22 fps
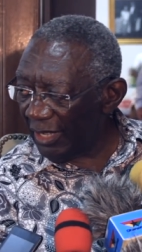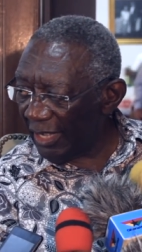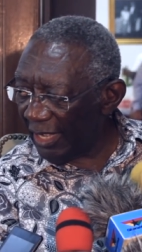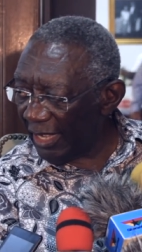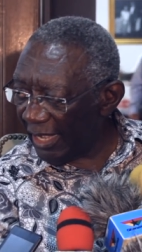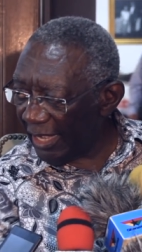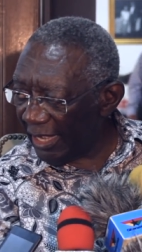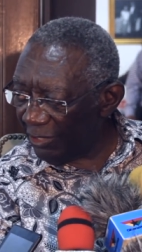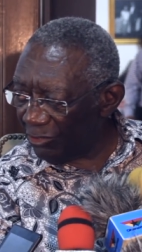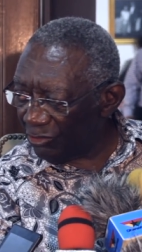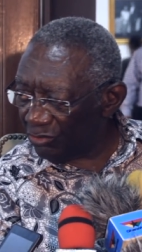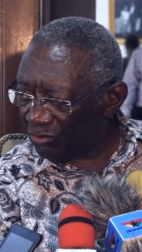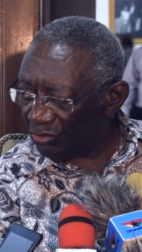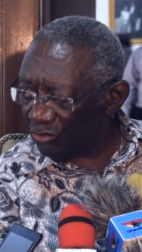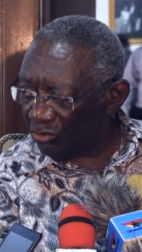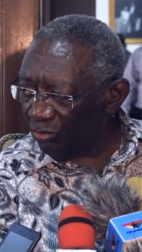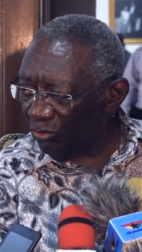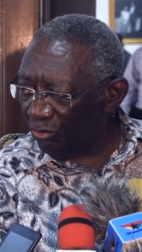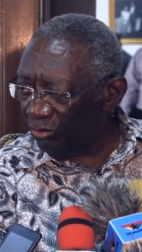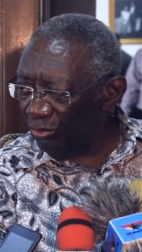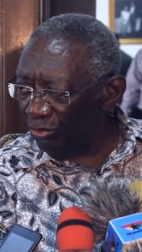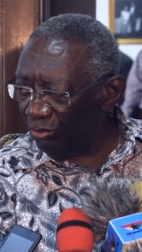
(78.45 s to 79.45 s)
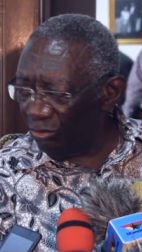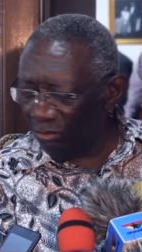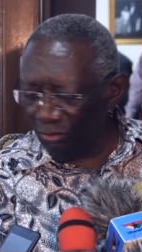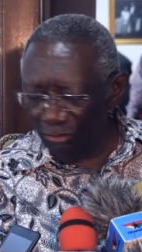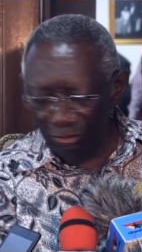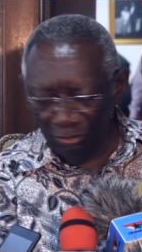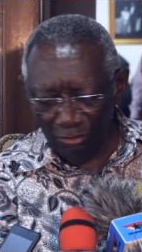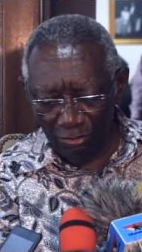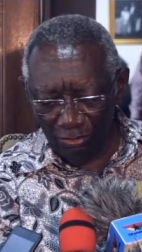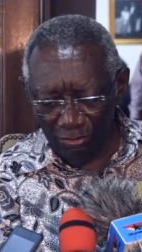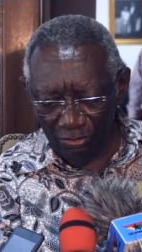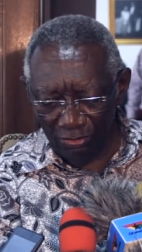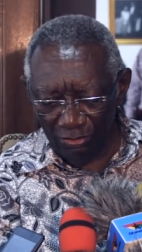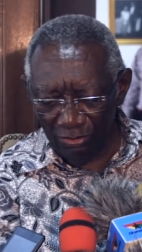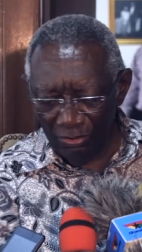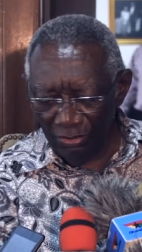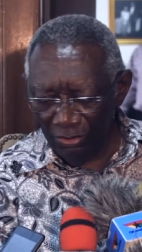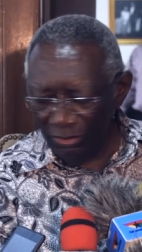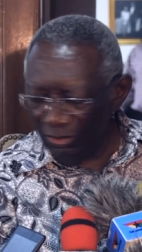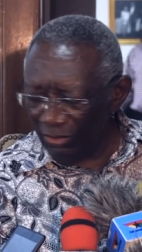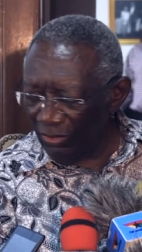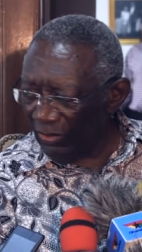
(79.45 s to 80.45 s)
uh, to
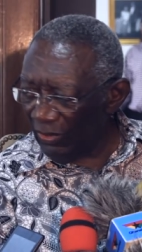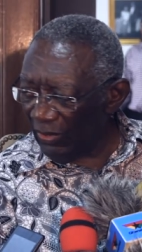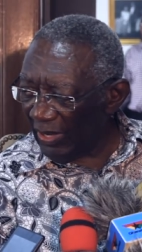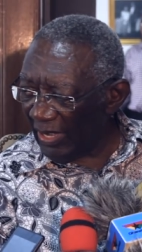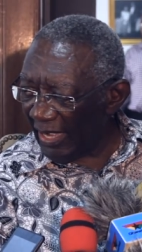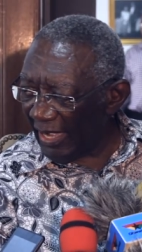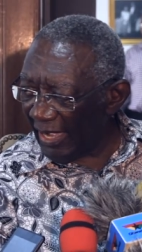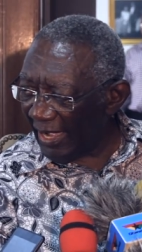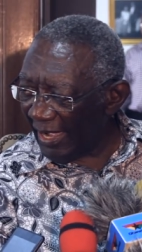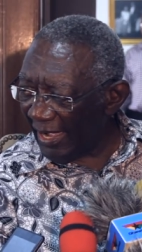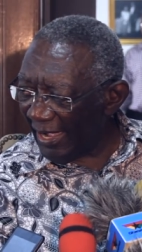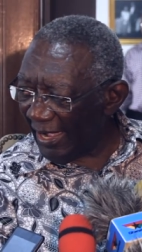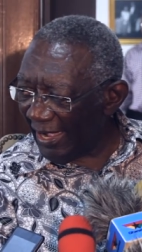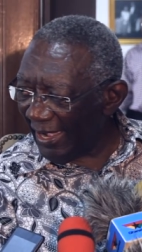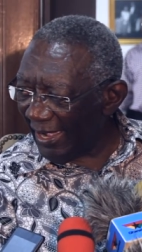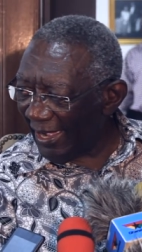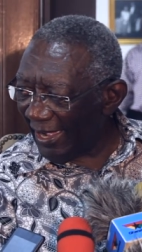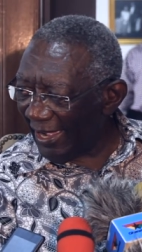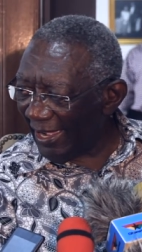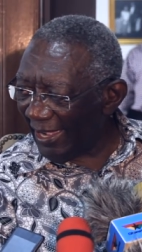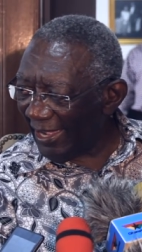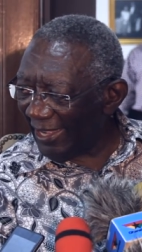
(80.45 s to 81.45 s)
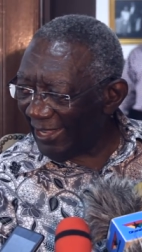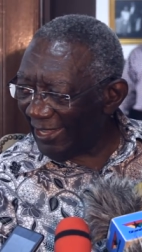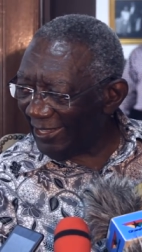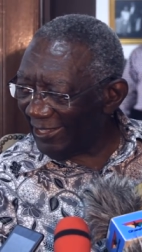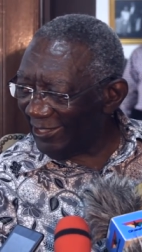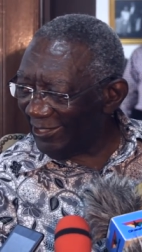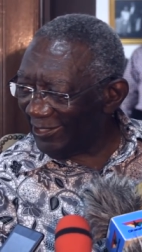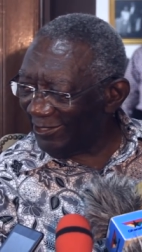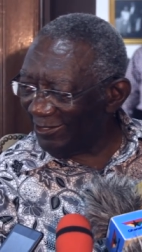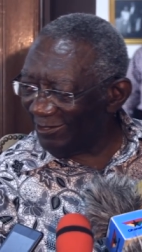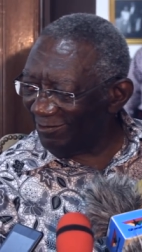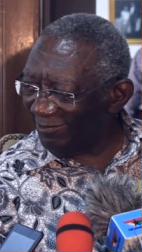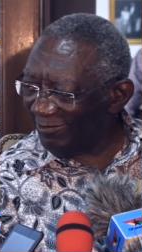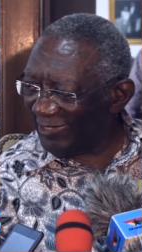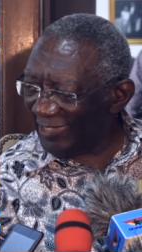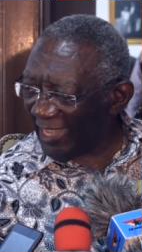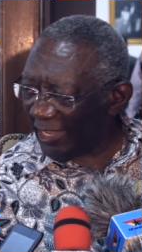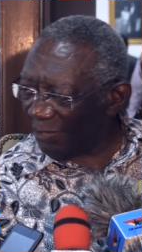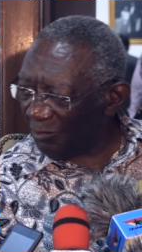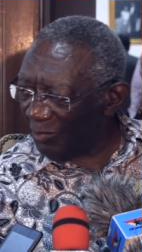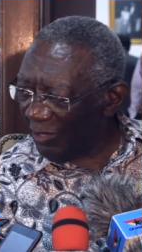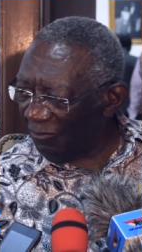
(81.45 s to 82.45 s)
uh,
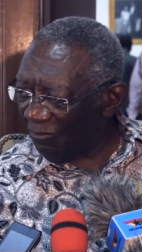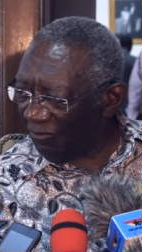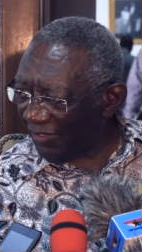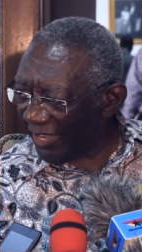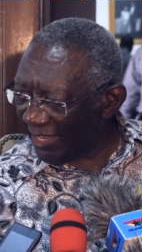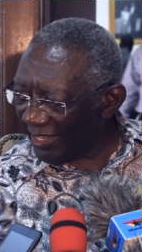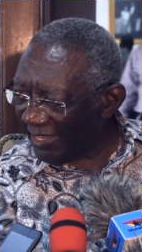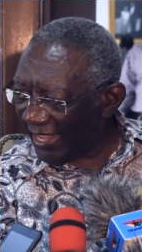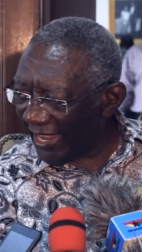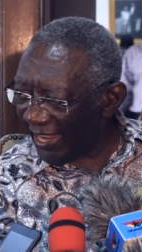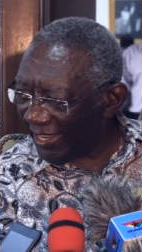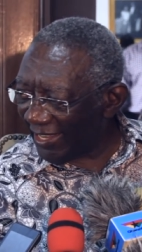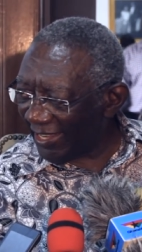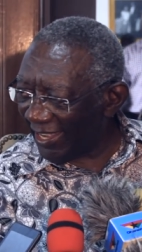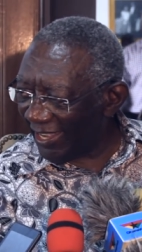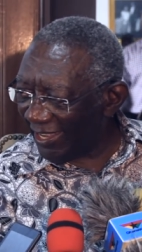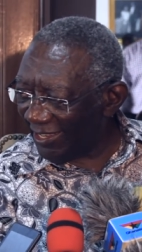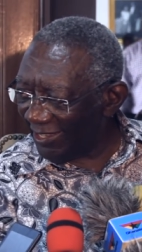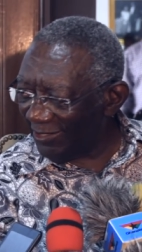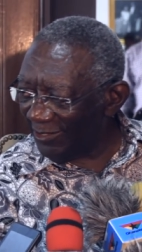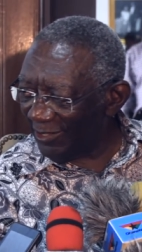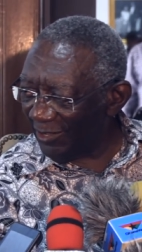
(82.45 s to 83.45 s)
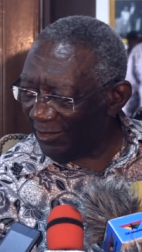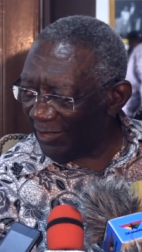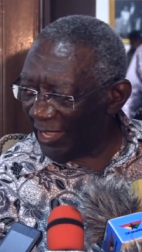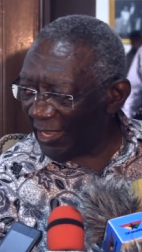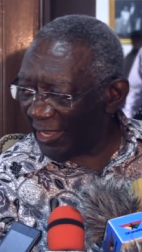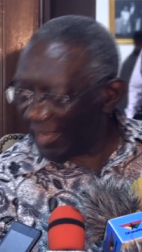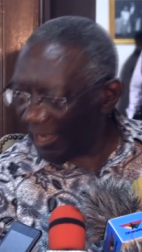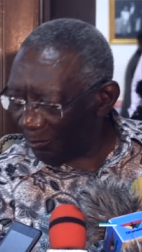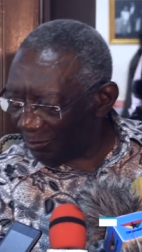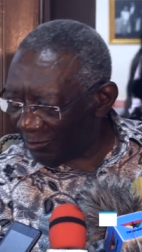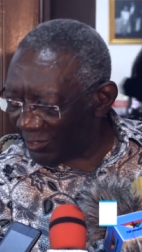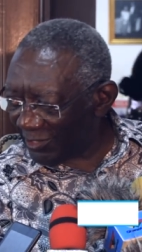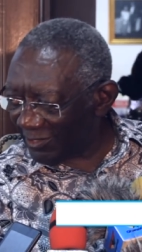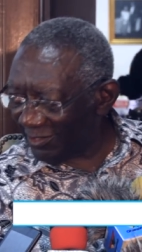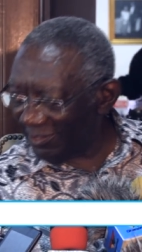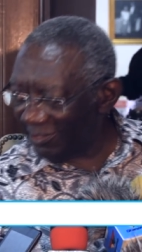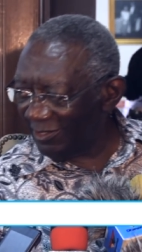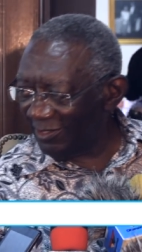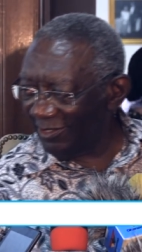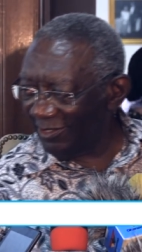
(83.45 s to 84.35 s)
just being fed like a, a kept,